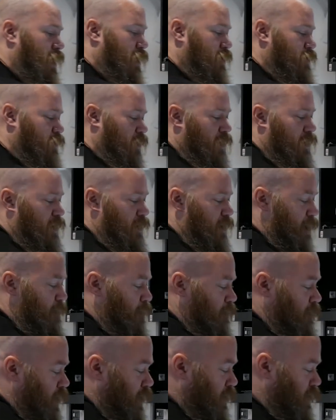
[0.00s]
is we're going to grab
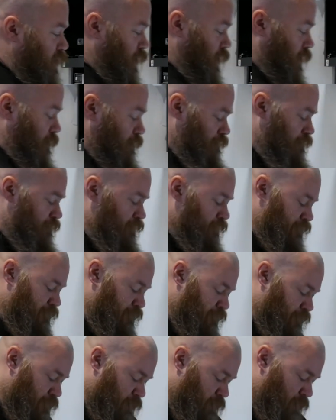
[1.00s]
a new tube.
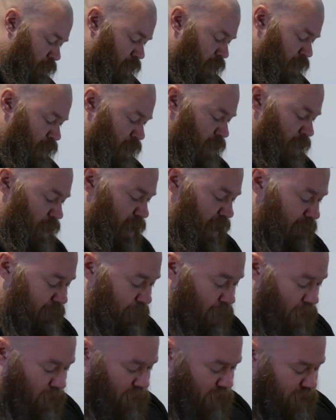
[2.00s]

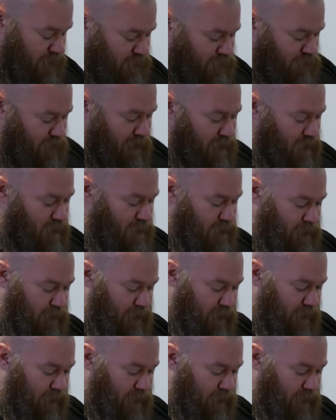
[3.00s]
If you're out on the trail,